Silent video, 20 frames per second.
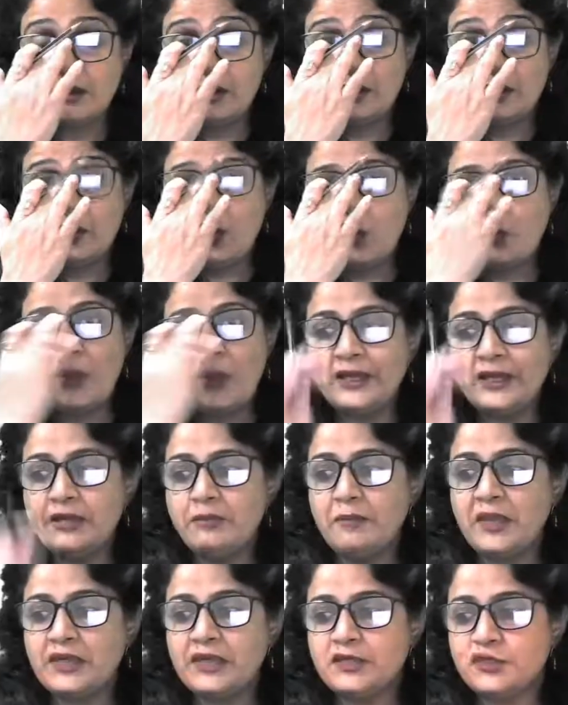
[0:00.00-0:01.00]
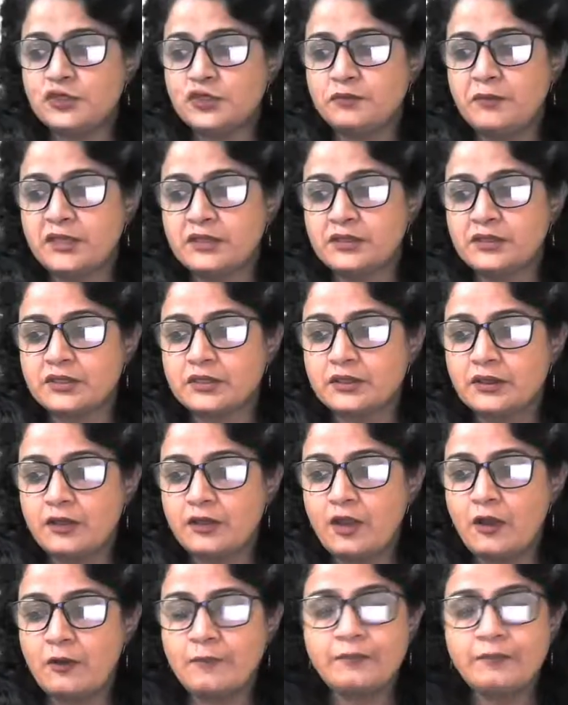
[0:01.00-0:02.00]
Now, mind management.
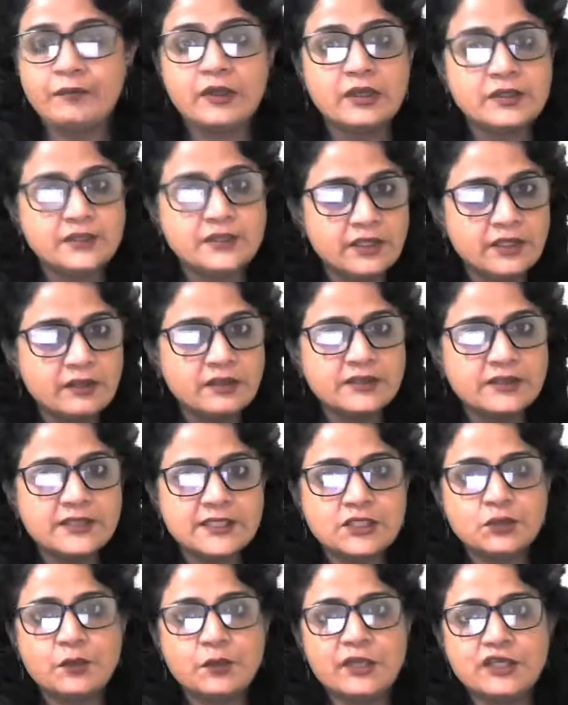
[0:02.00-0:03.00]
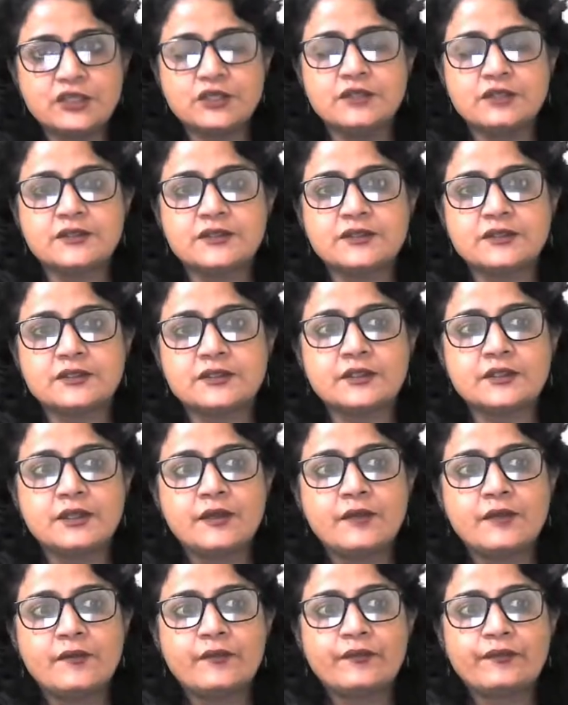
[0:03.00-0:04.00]
Now, certain situations
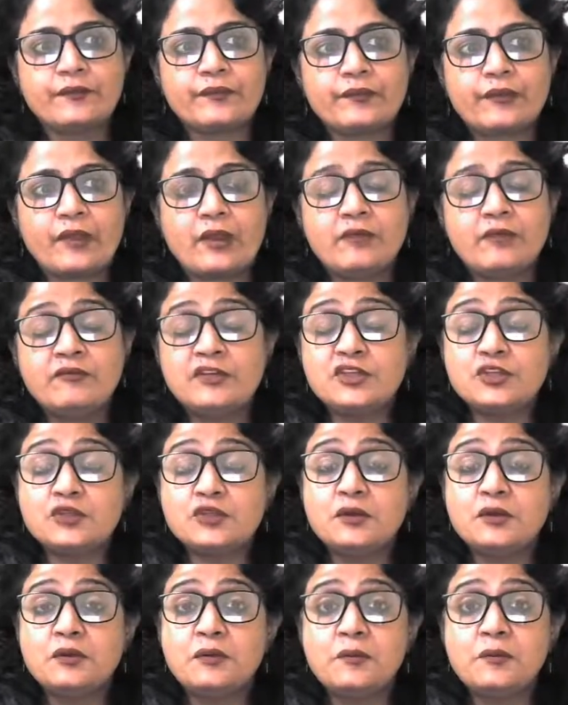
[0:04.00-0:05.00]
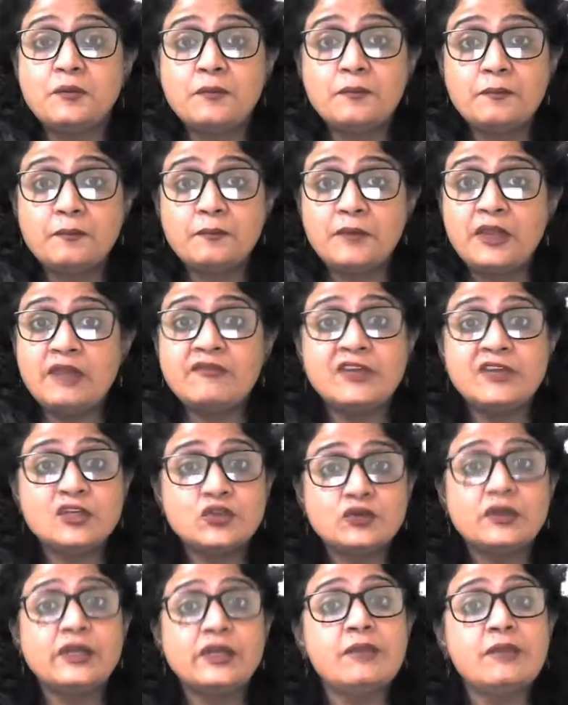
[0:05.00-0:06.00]
which
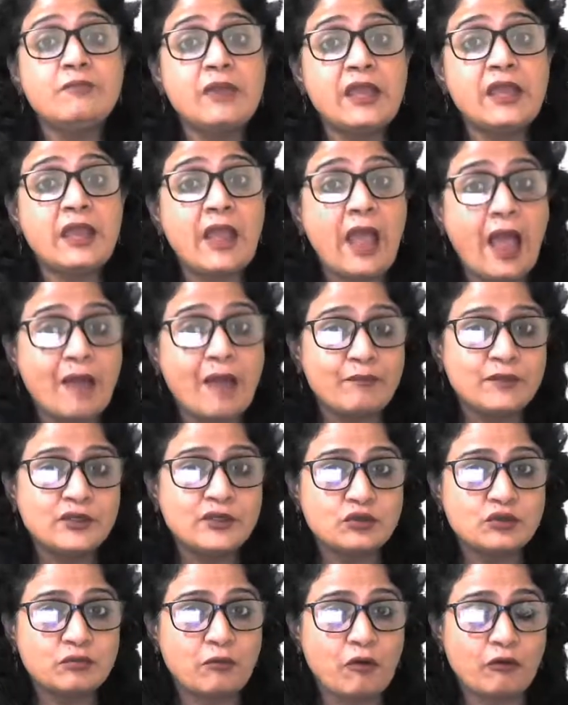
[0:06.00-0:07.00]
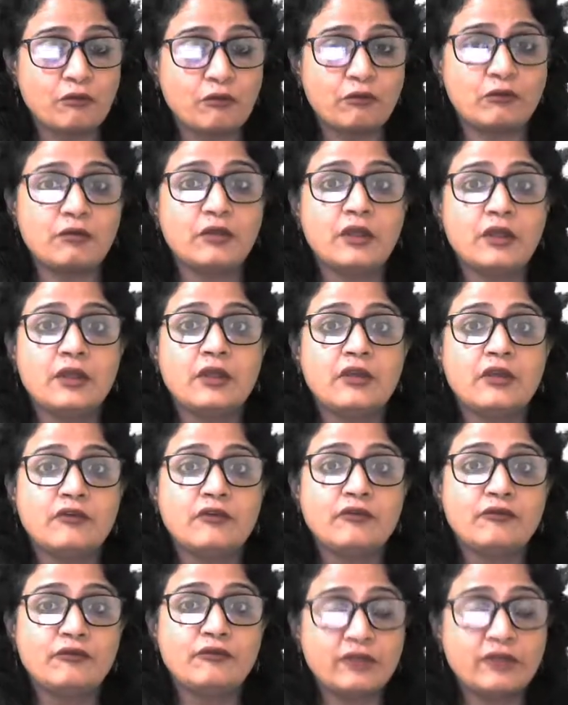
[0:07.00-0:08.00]
eventually may happen tomorrow,
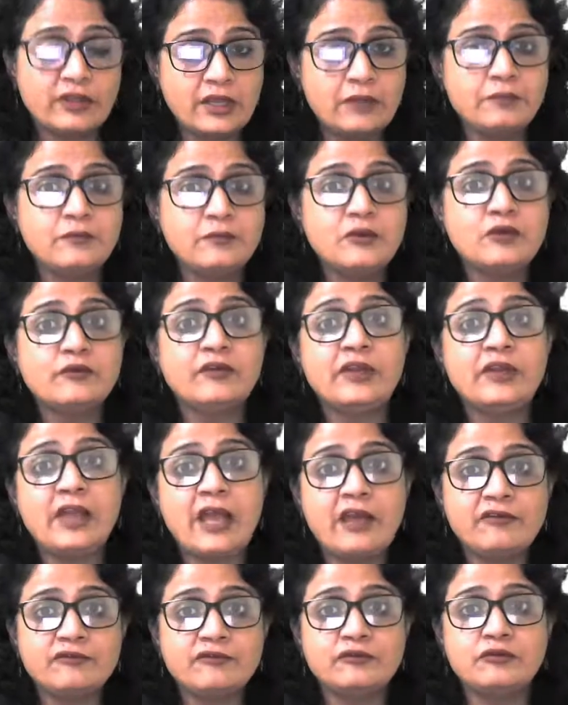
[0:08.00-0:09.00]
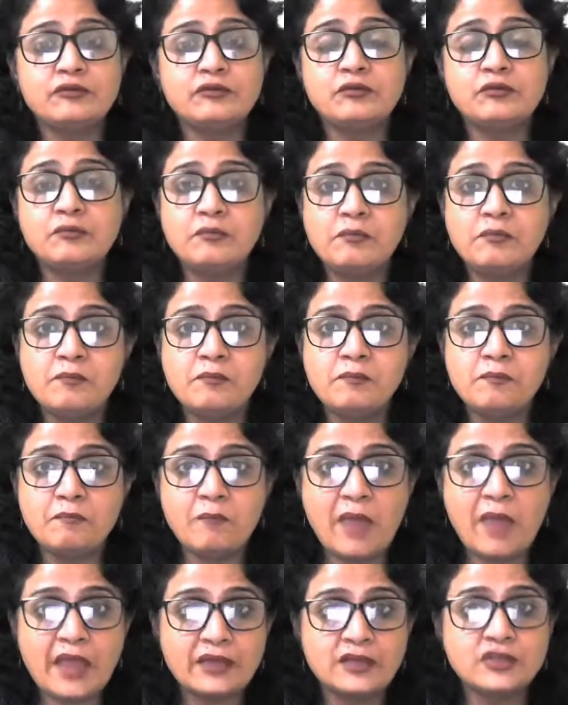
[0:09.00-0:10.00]
for them you will have to
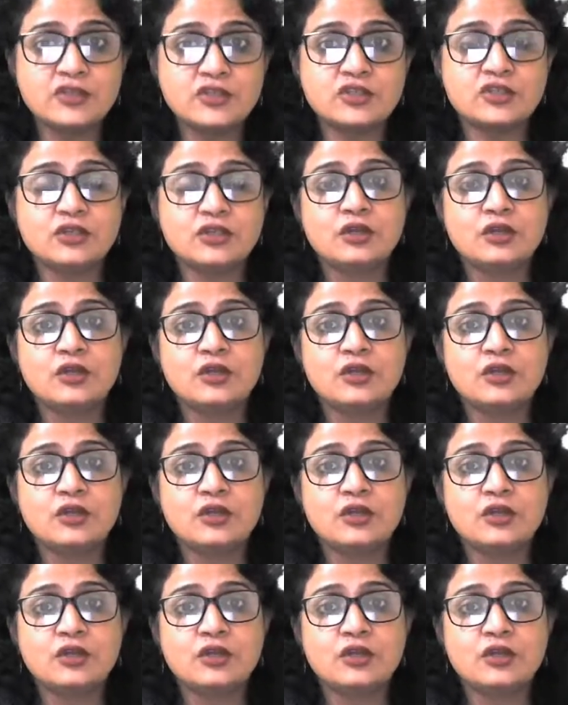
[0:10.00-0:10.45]
manage